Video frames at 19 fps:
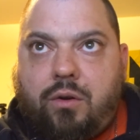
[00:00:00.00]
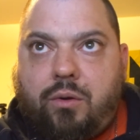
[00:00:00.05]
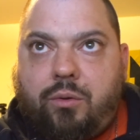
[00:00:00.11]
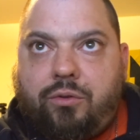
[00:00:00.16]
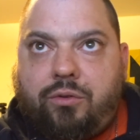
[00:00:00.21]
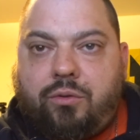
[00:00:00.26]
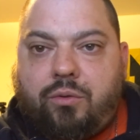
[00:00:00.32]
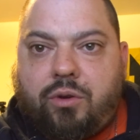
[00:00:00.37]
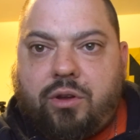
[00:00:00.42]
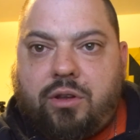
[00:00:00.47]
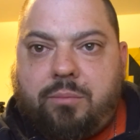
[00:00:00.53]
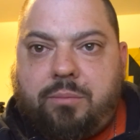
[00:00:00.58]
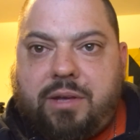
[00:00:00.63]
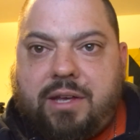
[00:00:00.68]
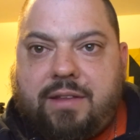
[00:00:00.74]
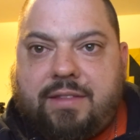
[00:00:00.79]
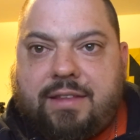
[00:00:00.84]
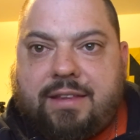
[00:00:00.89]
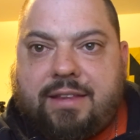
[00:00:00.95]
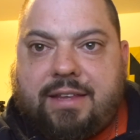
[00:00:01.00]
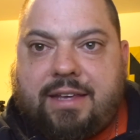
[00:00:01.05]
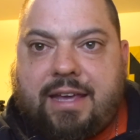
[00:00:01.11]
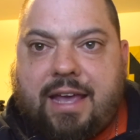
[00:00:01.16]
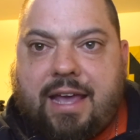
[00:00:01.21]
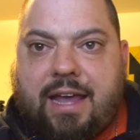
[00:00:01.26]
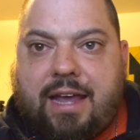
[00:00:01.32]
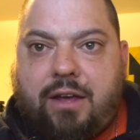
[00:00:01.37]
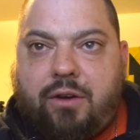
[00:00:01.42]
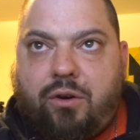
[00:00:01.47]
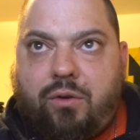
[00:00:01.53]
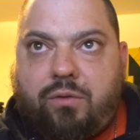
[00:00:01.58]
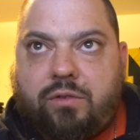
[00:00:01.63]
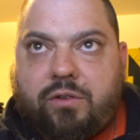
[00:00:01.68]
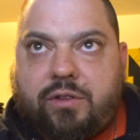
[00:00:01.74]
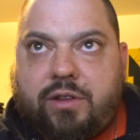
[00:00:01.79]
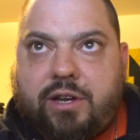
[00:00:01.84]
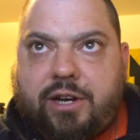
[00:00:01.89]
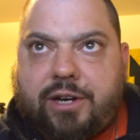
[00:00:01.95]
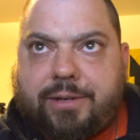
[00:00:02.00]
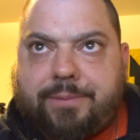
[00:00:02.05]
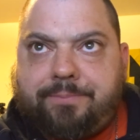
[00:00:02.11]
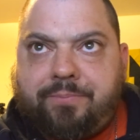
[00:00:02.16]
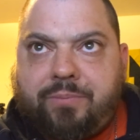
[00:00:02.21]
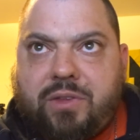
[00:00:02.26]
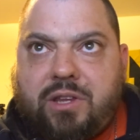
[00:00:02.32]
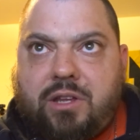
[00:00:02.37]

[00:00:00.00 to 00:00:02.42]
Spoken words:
who's going to be in the Elite Eight over there.